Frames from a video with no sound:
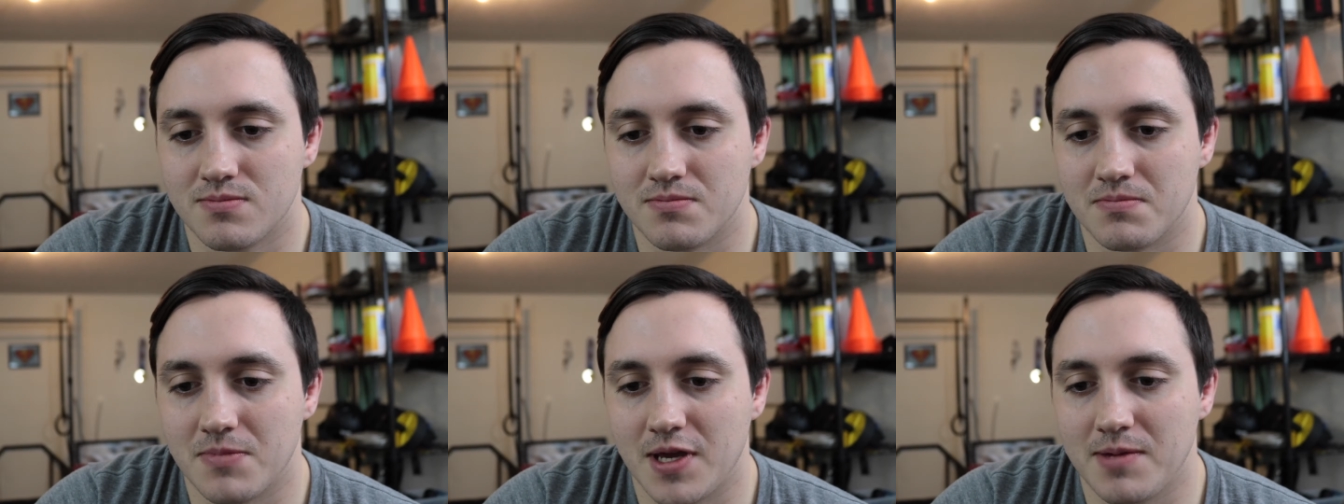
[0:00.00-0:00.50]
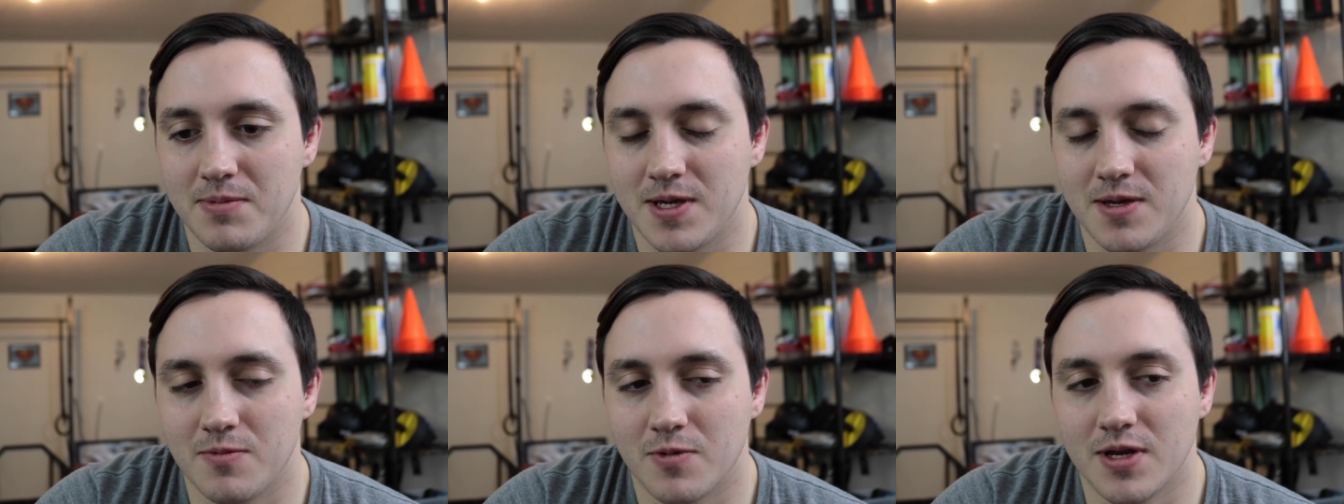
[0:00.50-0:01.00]

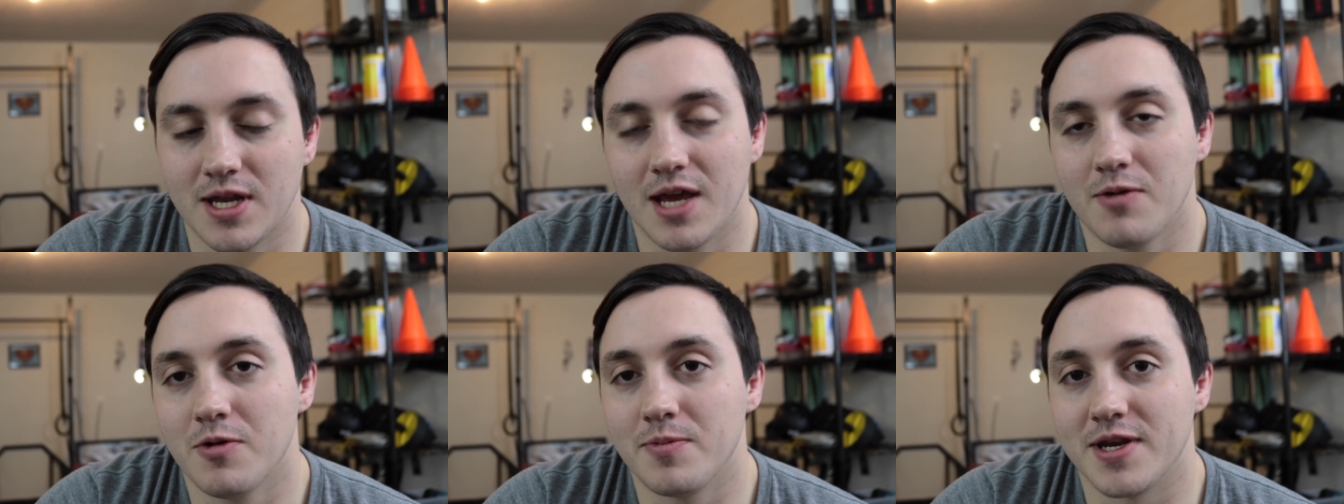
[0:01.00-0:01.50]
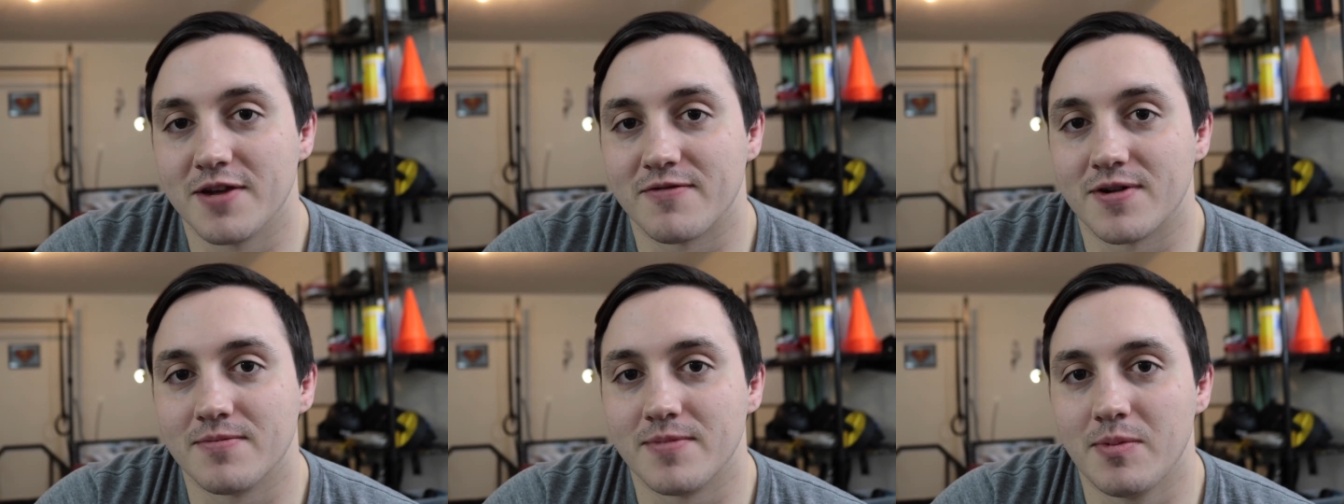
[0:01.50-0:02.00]
maybe one day it will be different.